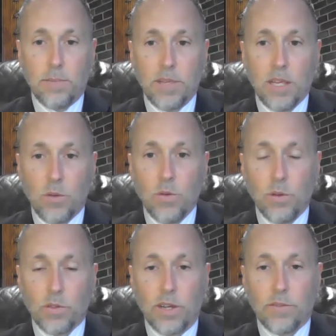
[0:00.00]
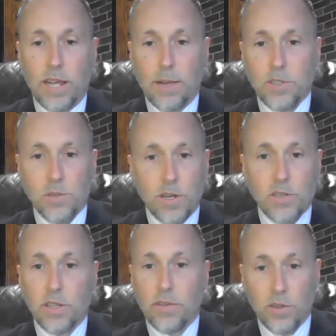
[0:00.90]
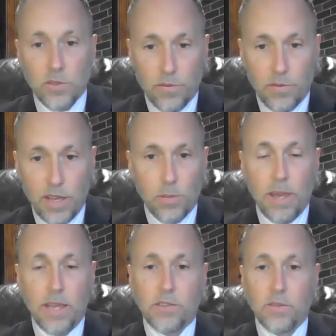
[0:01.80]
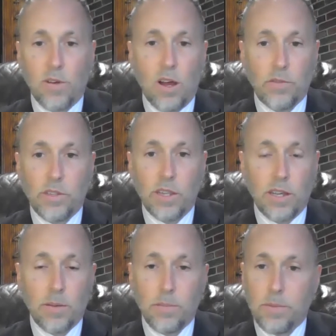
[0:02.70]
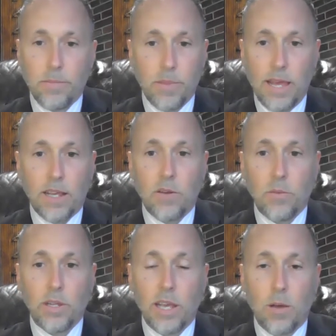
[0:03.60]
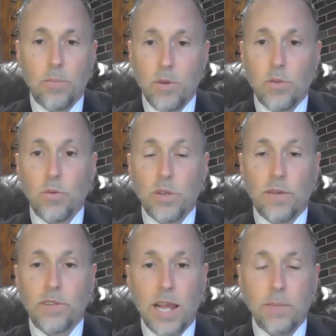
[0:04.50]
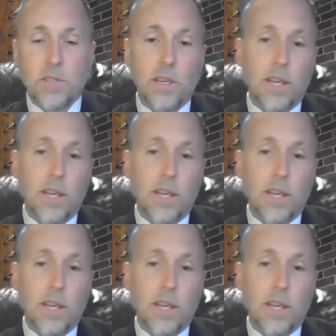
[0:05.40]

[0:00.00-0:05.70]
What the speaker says: get through those tough times, especially if there's a faith base involved. That can really help you through tough times.